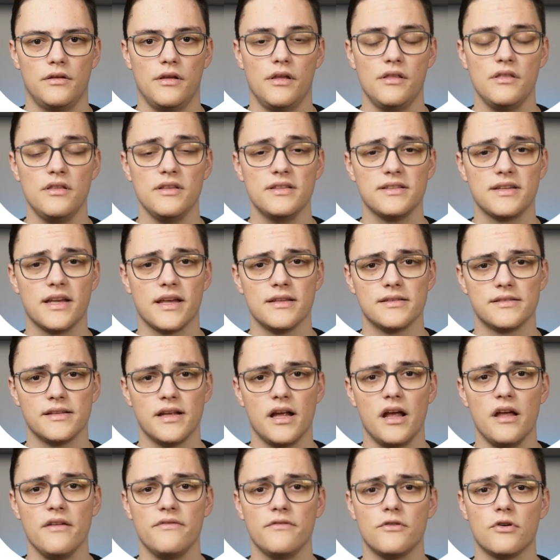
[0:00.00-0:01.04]
In this case,
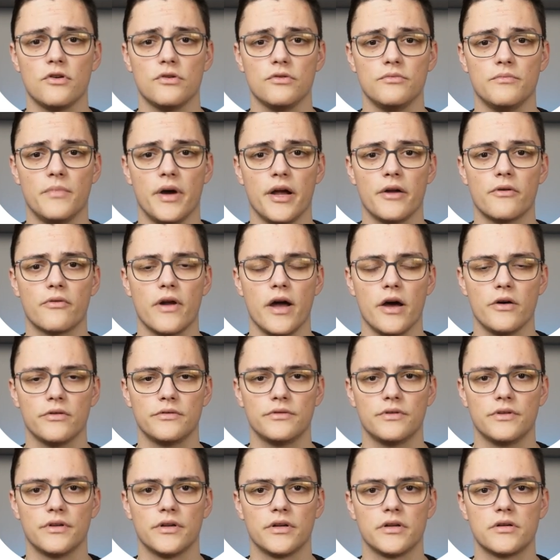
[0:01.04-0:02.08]
I've called my
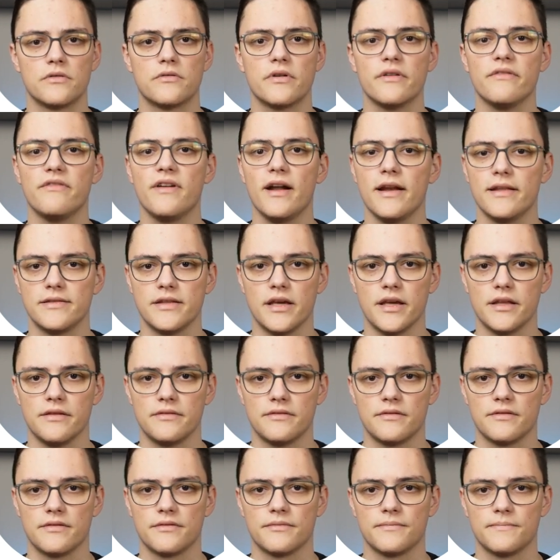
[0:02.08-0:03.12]
route
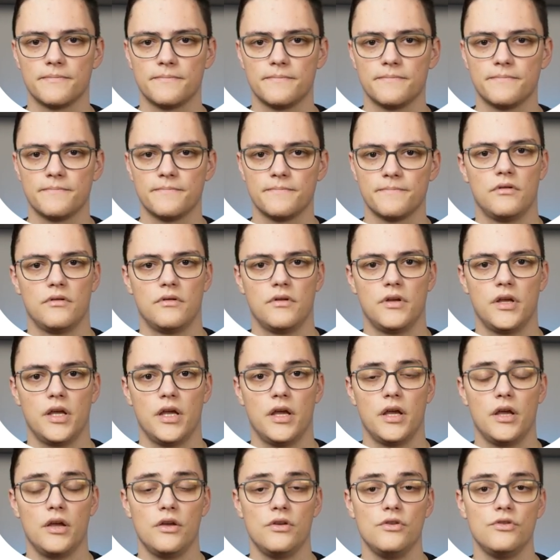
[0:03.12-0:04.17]
revalidate.
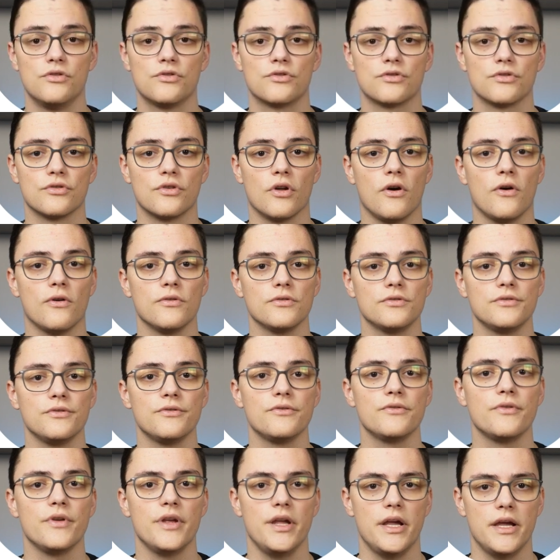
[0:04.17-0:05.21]
You should also
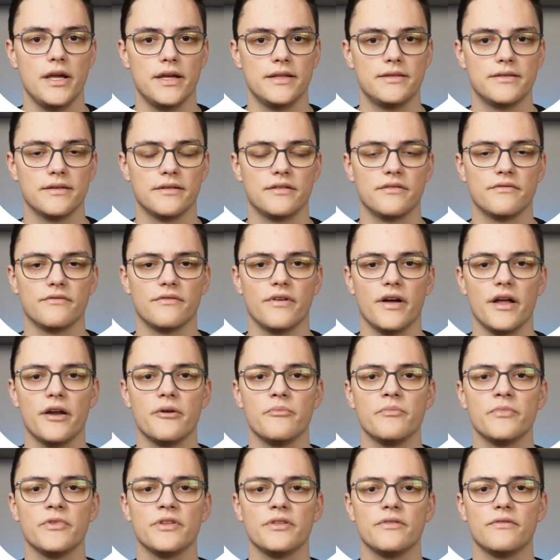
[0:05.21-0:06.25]
create an
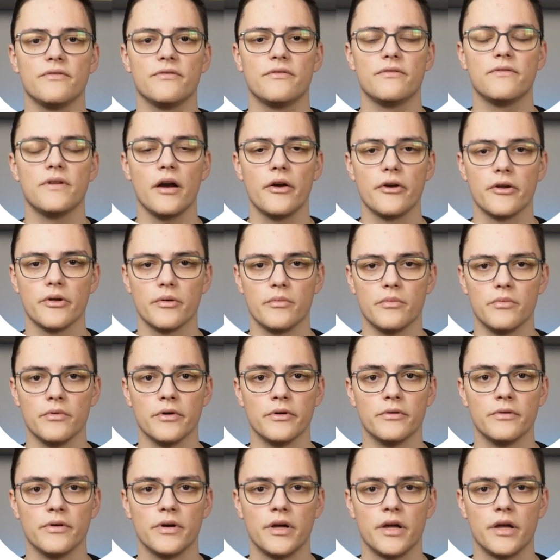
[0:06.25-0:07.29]
environment
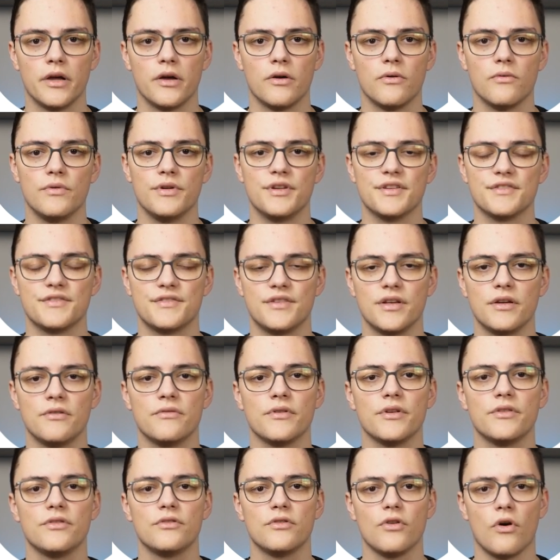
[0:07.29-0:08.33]
variable with a
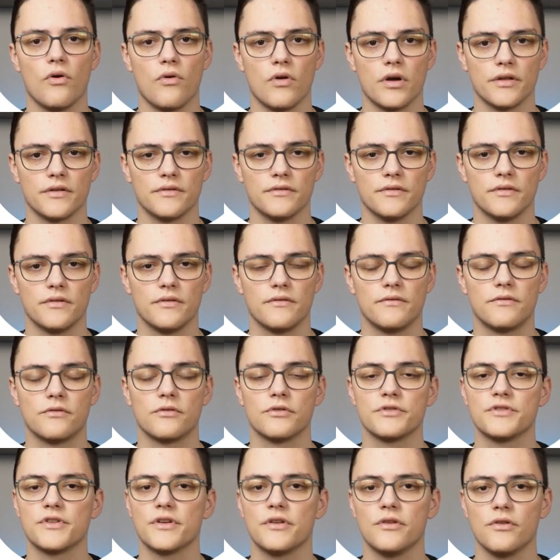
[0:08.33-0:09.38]
secret token
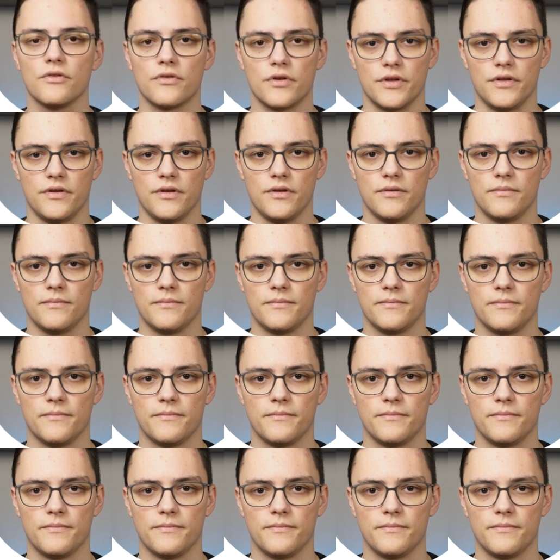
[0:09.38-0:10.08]
for security.